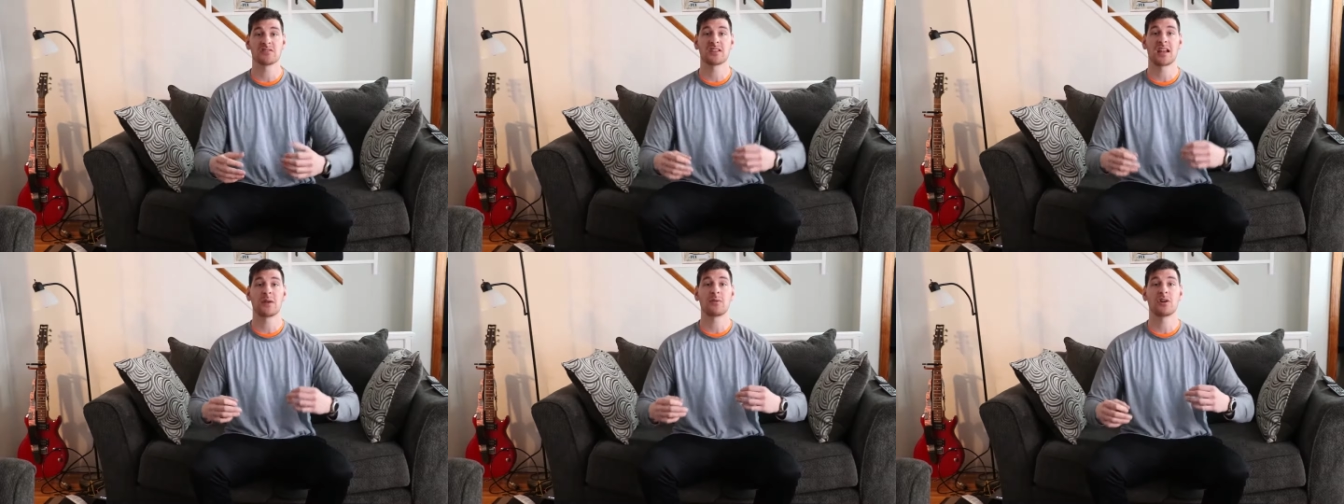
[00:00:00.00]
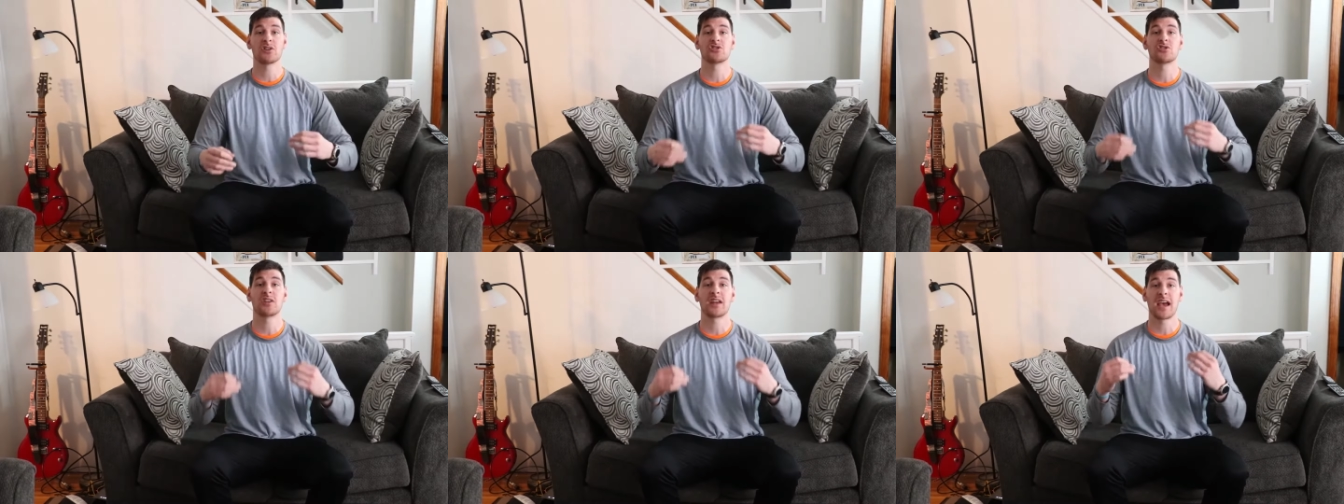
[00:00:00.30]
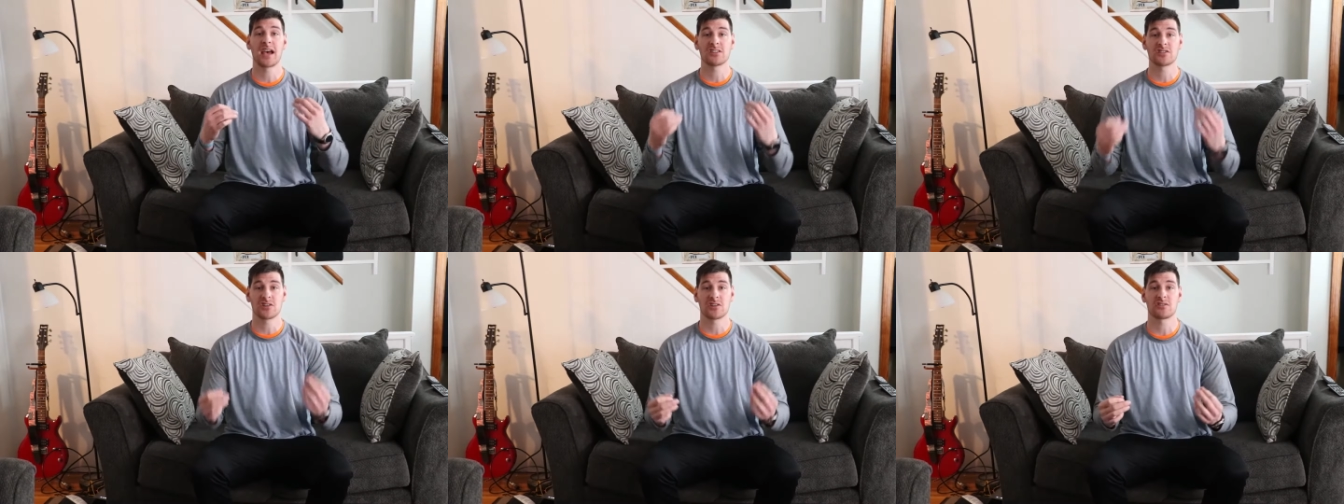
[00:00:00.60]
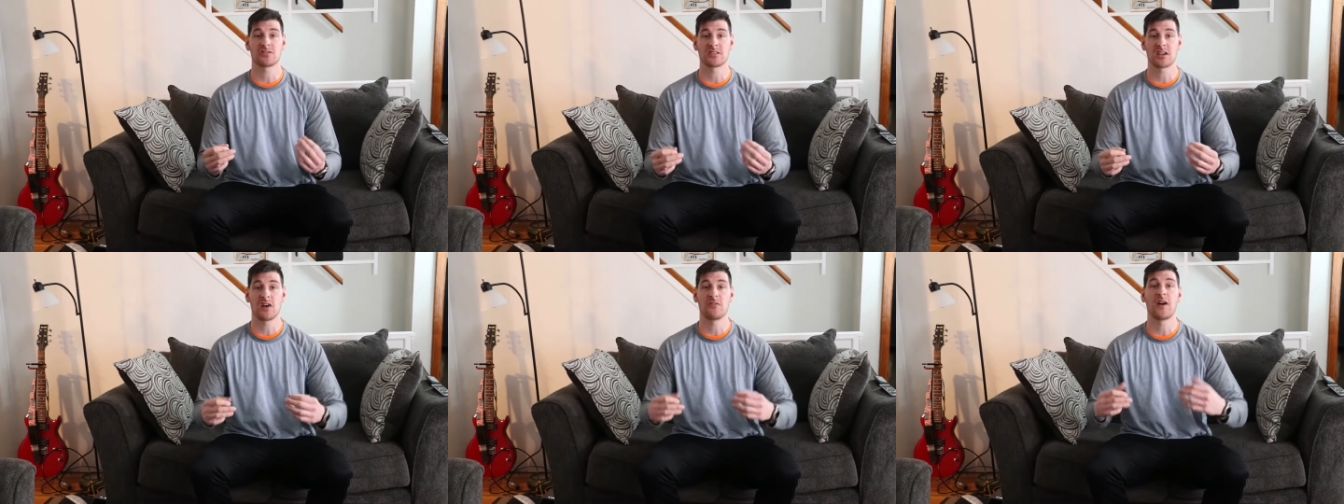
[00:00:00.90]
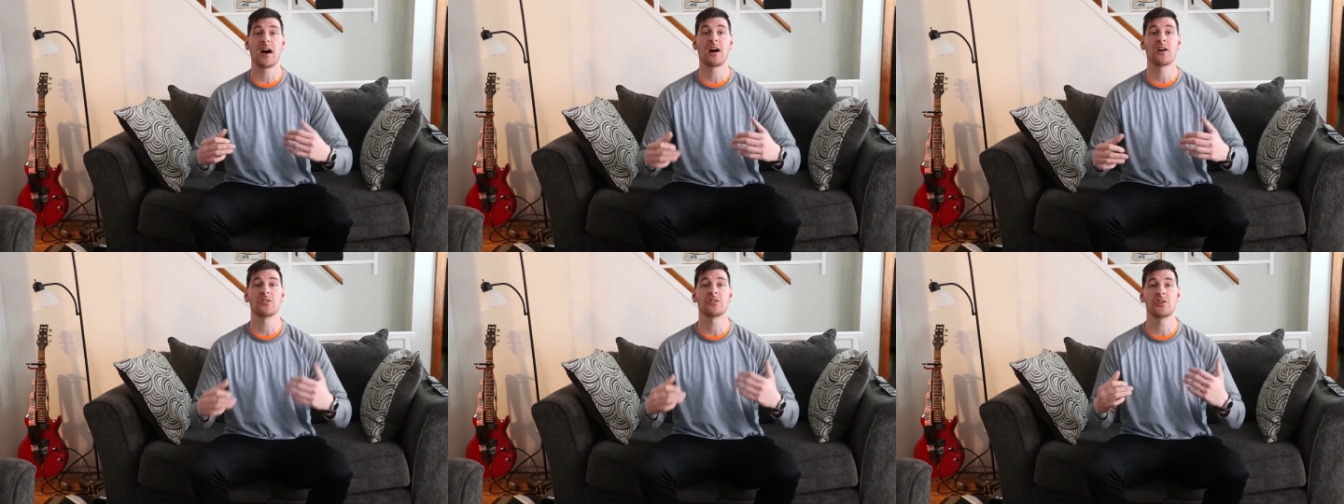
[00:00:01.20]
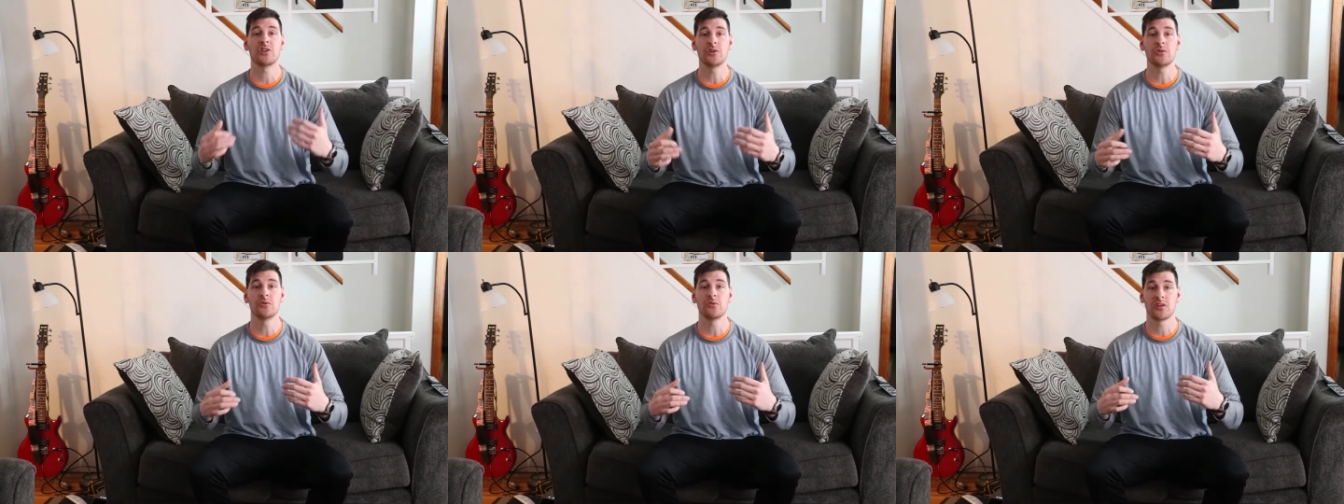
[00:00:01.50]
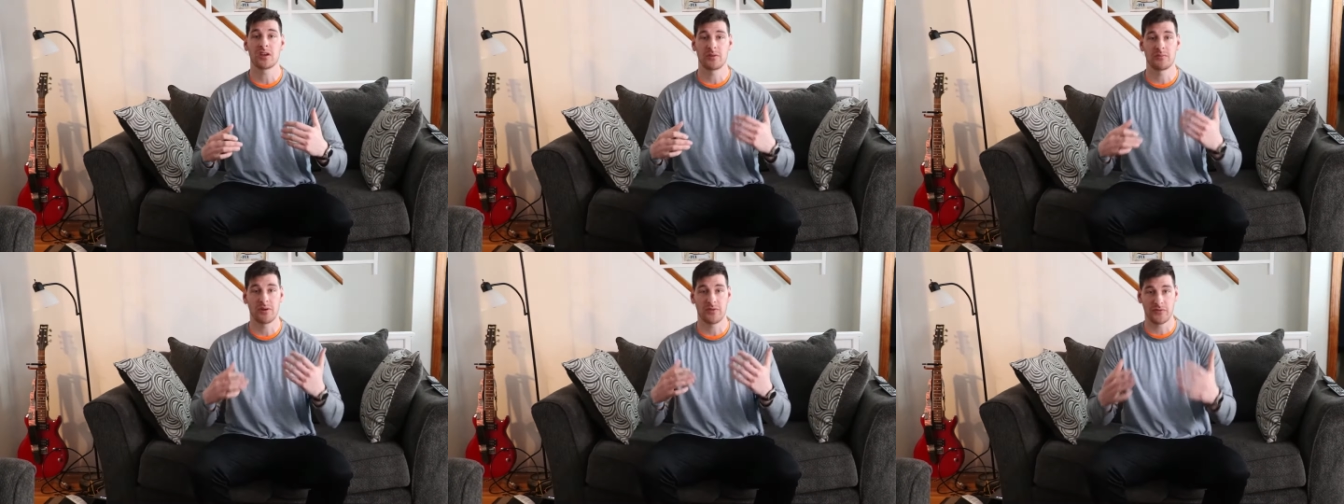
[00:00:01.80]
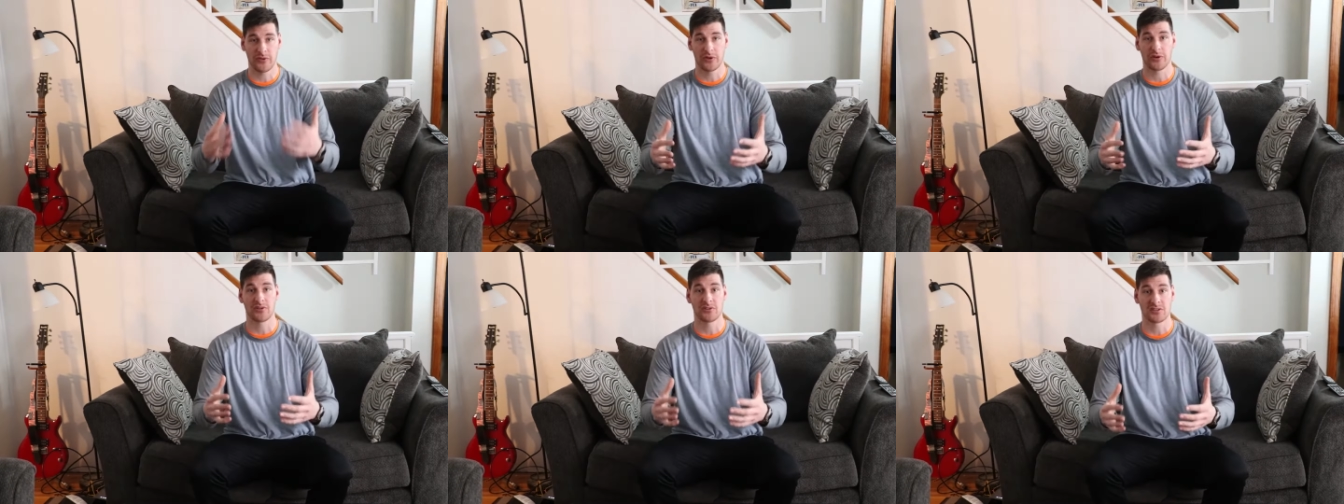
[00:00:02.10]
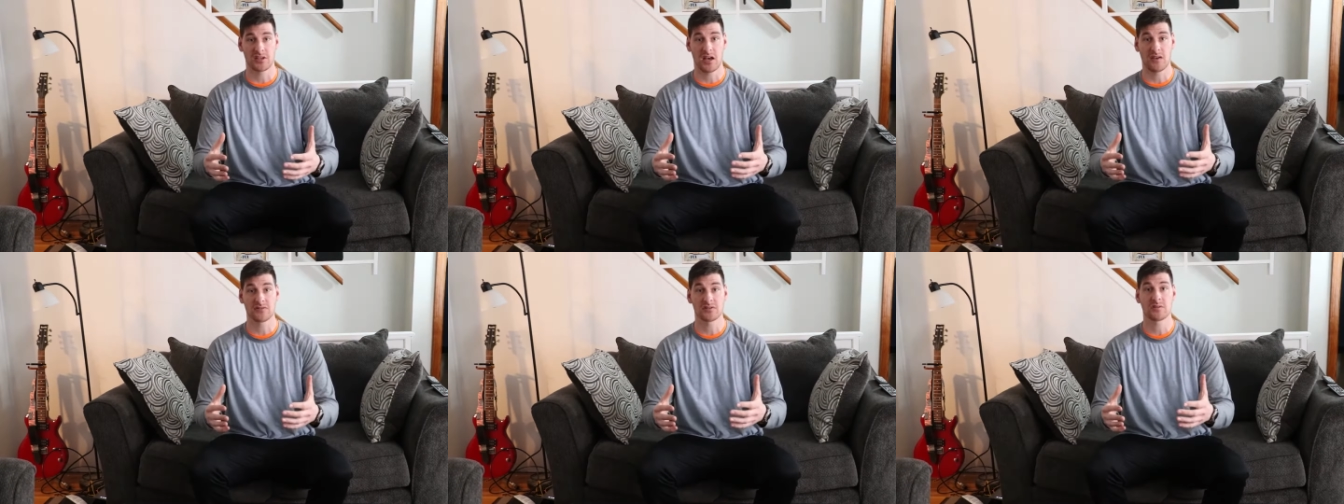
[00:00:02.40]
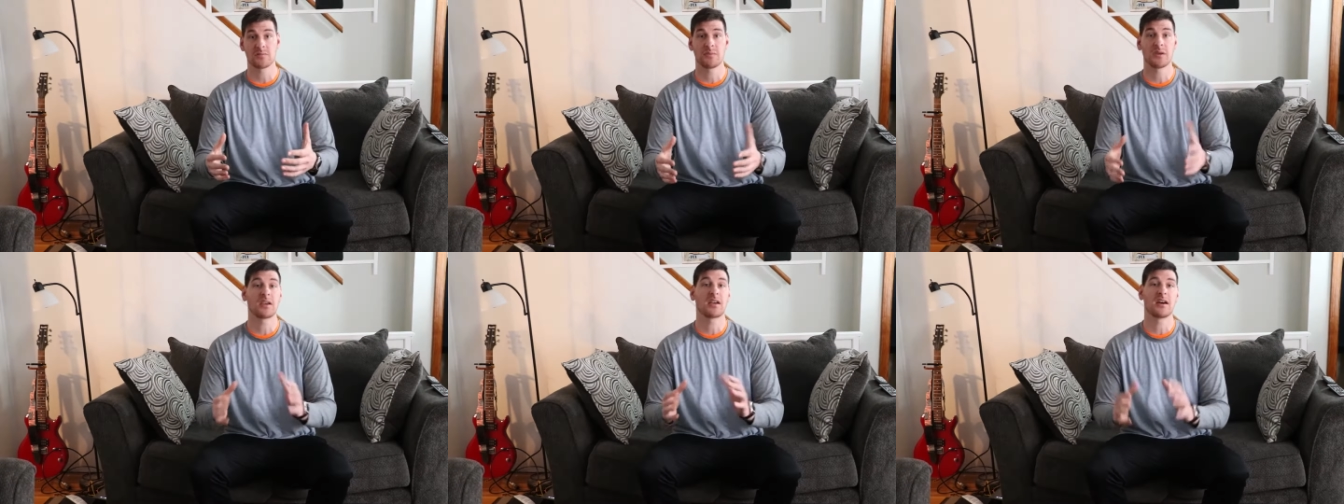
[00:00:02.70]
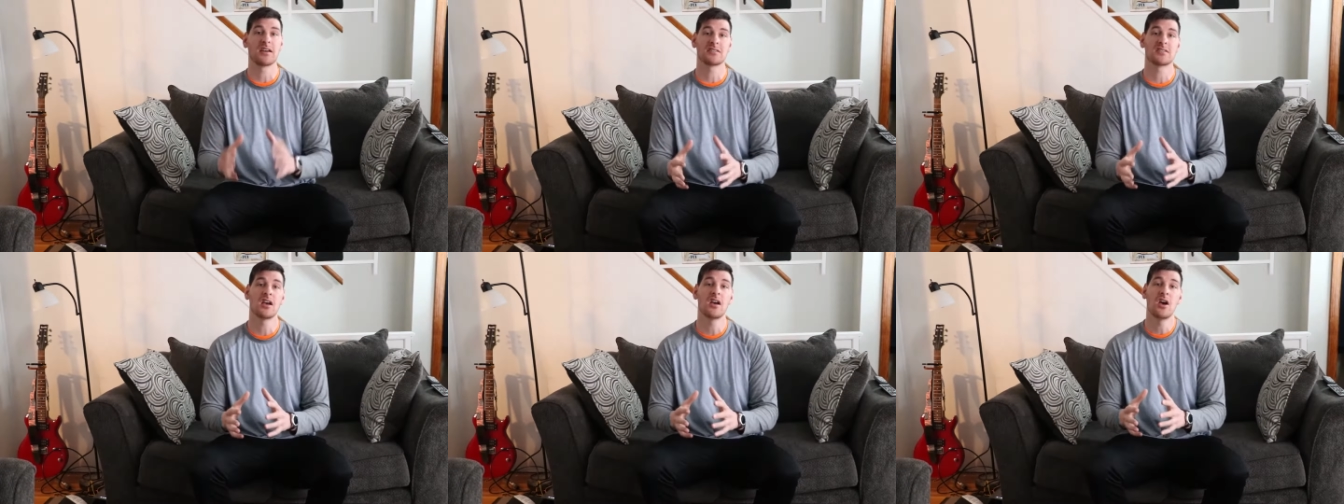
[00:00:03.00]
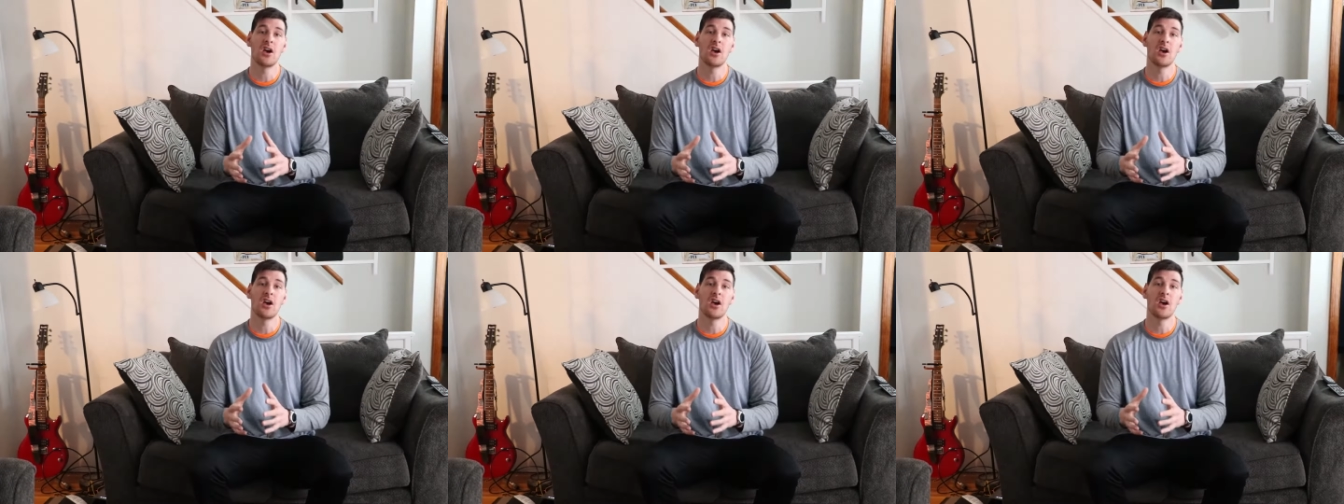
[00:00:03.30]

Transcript: and I want you to ask yourself how you can refill yourselves because